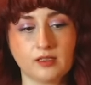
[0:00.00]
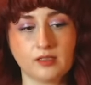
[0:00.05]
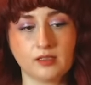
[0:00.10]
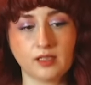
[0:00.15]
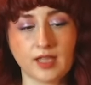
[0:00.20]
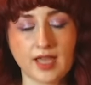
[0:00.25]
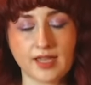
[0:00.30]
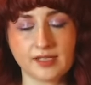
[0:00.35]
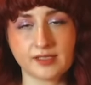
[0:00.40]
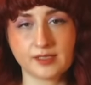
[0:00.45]

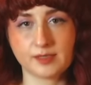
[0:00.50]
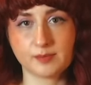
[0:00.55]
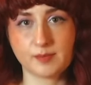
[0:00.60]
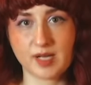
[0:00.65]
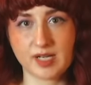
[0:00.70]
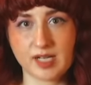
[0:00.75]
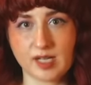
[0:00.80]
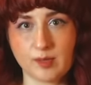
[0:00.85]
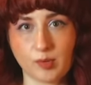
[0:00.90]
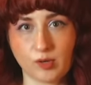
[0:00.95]
less
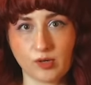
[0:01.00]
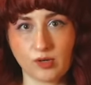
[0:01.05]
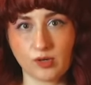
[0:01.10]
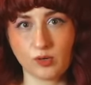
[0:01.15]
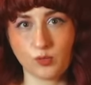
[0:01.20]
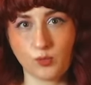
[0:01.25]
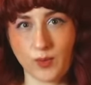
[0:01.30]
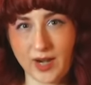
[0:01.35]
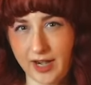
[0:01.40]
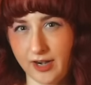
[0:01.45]
money per
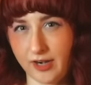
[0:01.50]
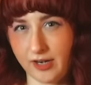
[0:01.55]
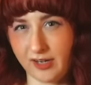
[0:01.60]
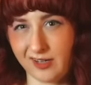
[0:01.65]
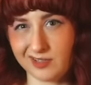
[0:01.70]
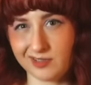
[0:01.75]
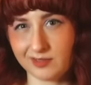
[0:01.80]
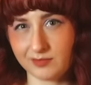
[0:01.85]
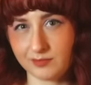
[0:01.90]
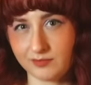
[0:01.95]

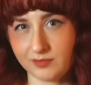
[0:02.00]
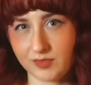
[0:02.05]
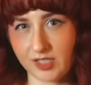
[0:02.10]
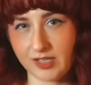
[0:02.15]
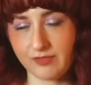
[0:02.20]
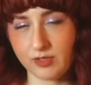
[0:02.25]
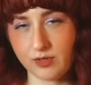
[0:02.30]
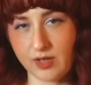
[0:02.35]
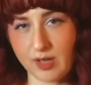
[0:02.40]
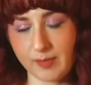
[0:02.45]
wear,
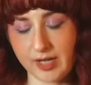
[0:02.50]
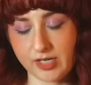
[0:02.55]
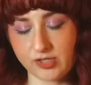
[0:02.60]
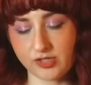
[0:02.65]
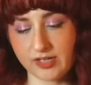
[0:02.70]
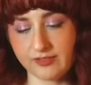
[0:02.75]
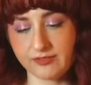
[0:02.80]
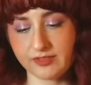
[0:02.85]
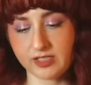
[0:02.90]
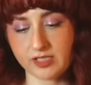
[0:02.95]
if you get my
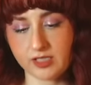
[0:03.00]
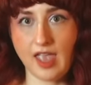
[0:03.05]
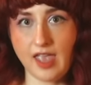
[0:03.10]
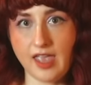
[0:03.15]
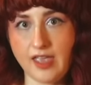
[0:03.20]
drift.